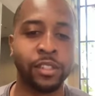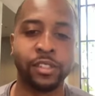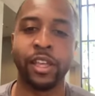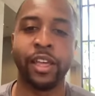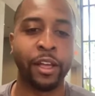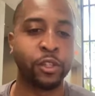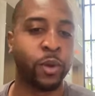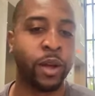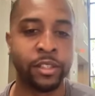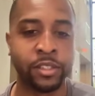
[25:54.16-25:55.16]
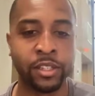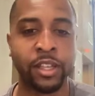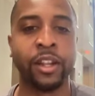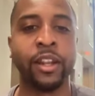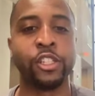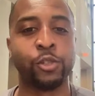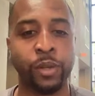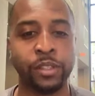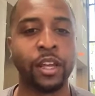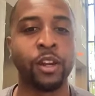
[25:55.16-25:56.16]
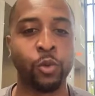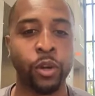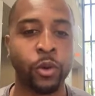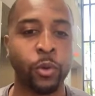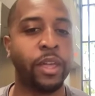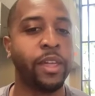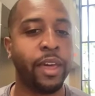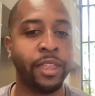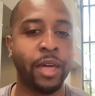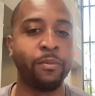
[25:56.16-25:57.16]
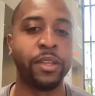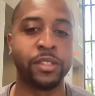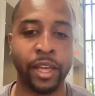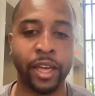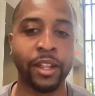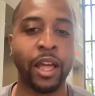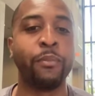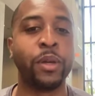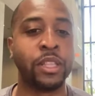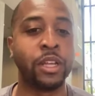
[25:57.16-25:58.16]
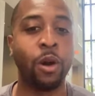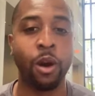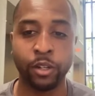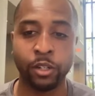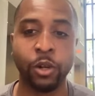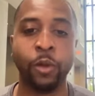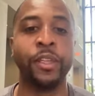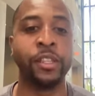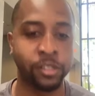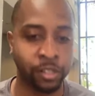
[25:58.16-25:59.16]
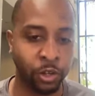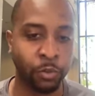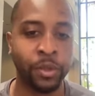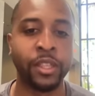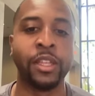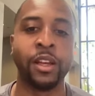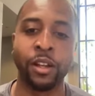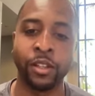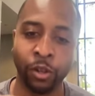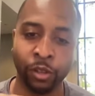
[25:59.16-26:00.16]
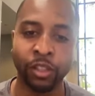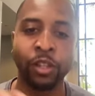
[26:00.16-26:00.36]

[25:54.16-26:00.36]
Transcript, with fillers: to say X, Y, and Z, and then they spits out a quicker way, and that makes a headline. But the article is still me. The, uh, you know, the